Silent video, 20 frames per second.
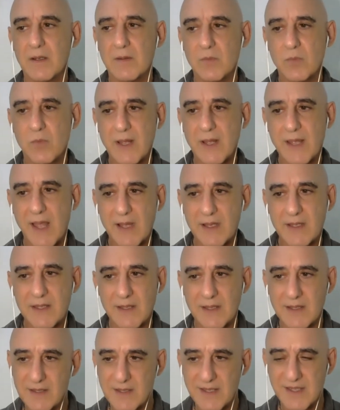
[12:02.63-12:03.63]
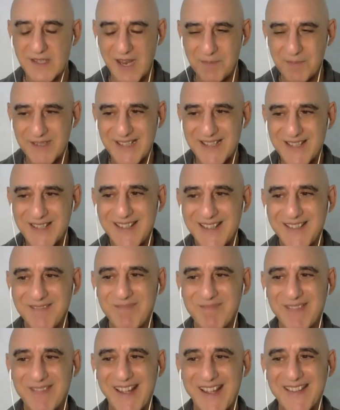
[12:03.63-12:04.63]
Wakaksa as the Japanese
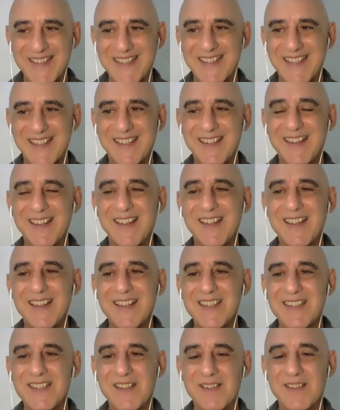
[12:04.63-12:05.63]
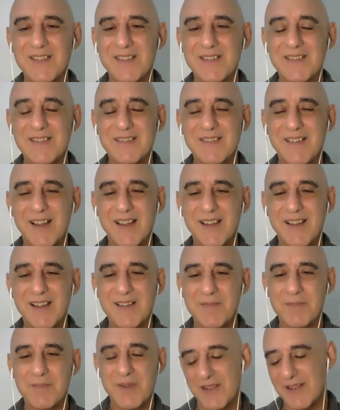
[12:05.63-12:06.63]
pronounce it. So,
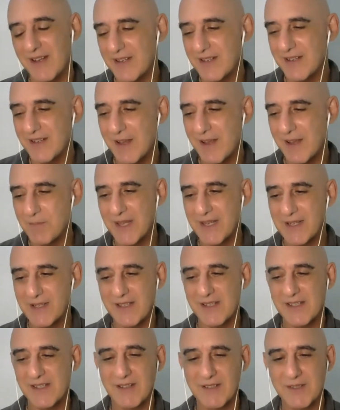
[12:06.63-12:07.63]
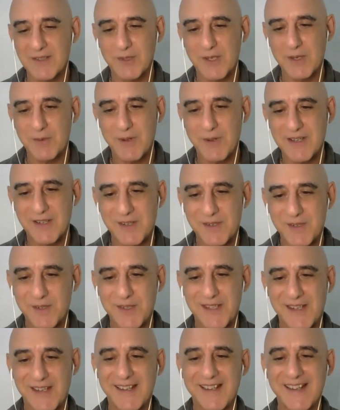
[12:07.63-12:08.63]
but I'm English. I'll call it
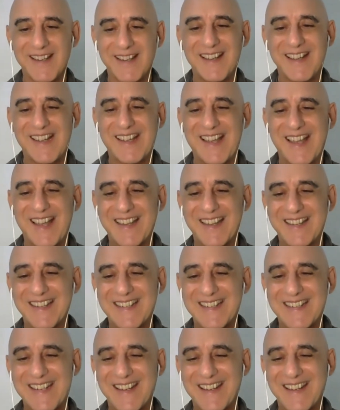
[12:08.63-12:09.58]
Wakakusa, and